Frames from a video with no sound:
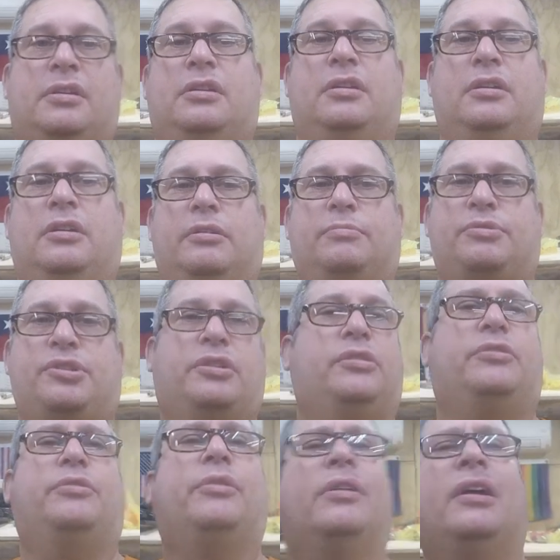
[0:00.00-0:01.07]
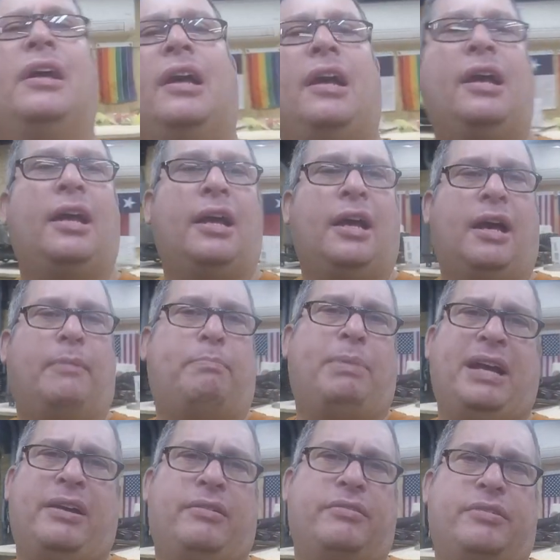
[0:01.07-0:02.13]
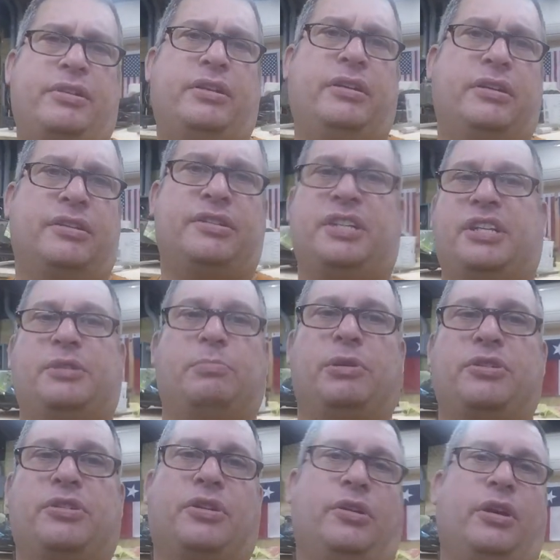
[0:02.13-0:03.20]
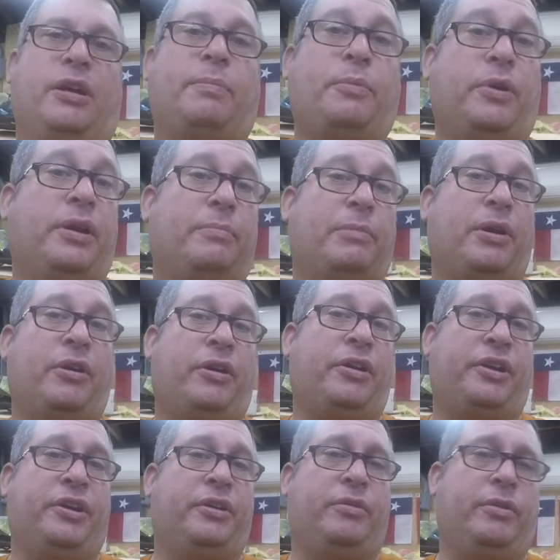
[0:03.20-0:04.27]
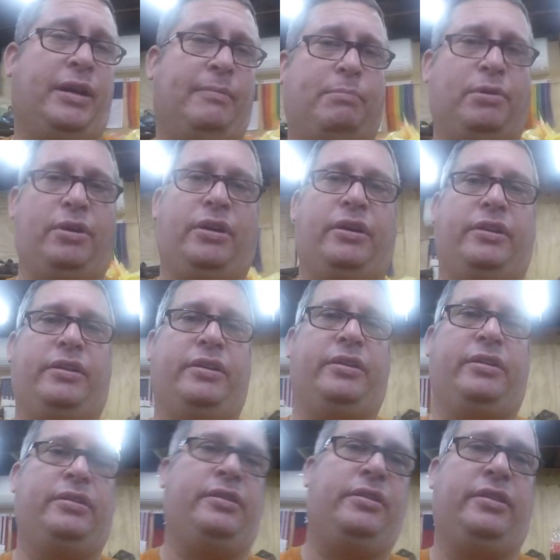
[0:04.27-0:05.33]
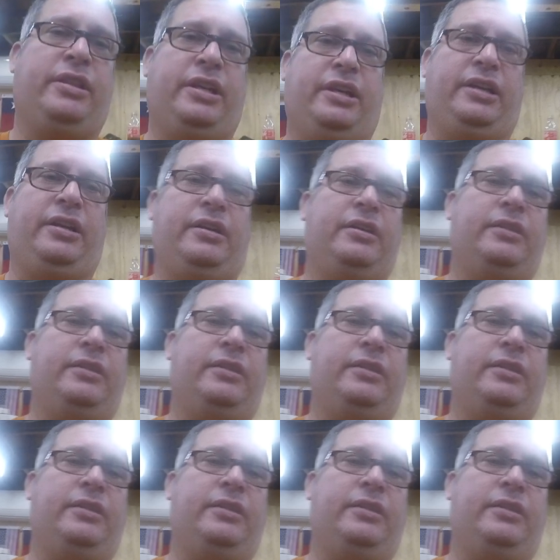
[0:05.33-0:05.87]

Um, so, about six months ago, I upgraded my audio. I bought the